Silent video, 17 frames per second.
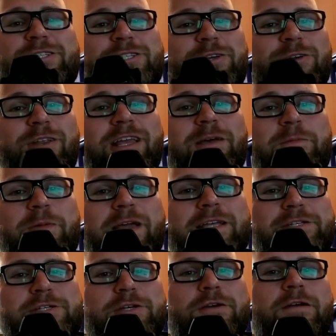shooting a
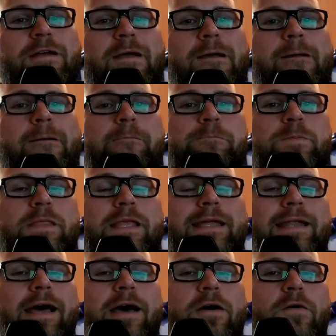picture
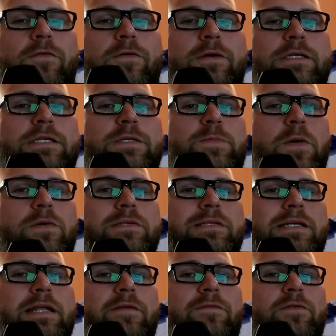to not
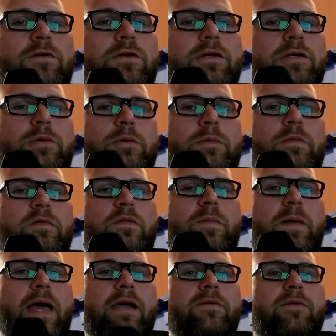overexpose it if you're going to remove
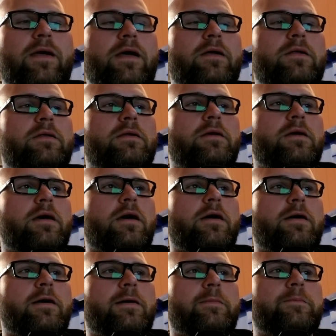the background.
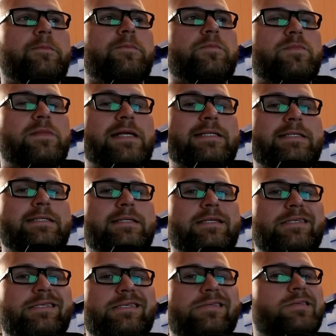Um,
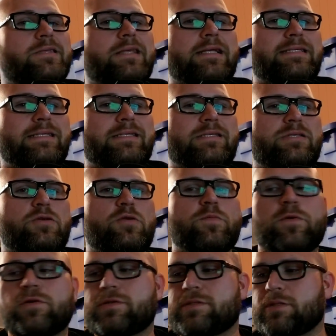that's just that's
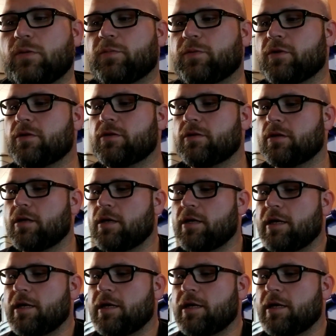super super